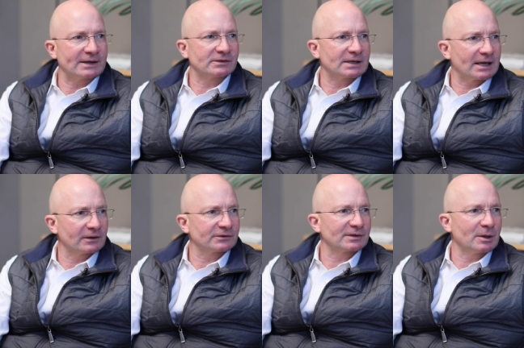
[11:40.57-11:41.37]
thousand
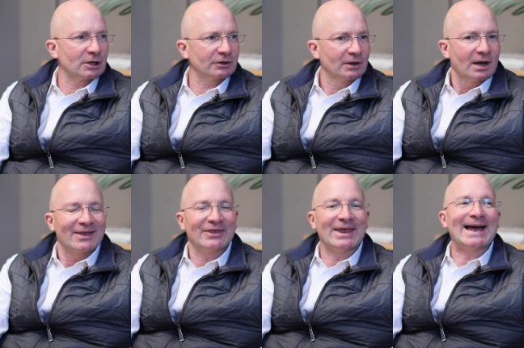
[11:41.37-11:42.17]
dollars a month,
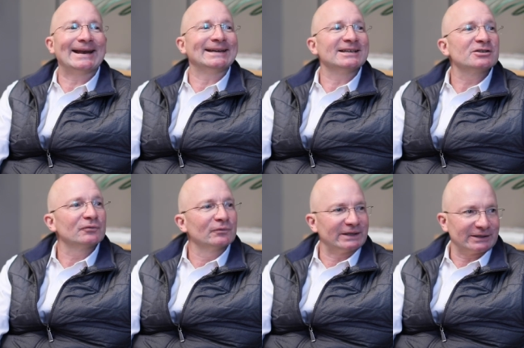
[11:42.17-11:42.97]
that
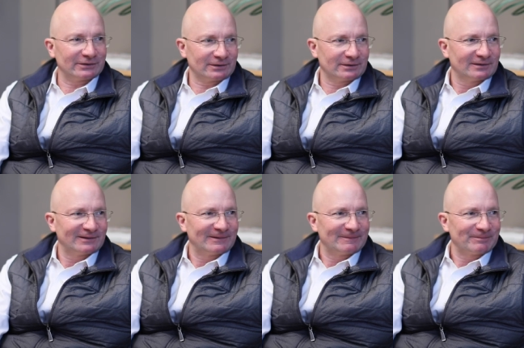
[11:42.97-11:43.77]
is real,
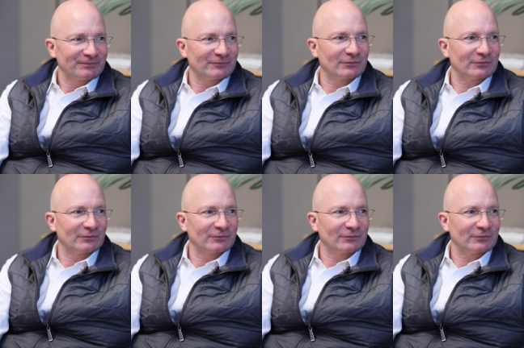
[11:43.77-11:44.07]
mm.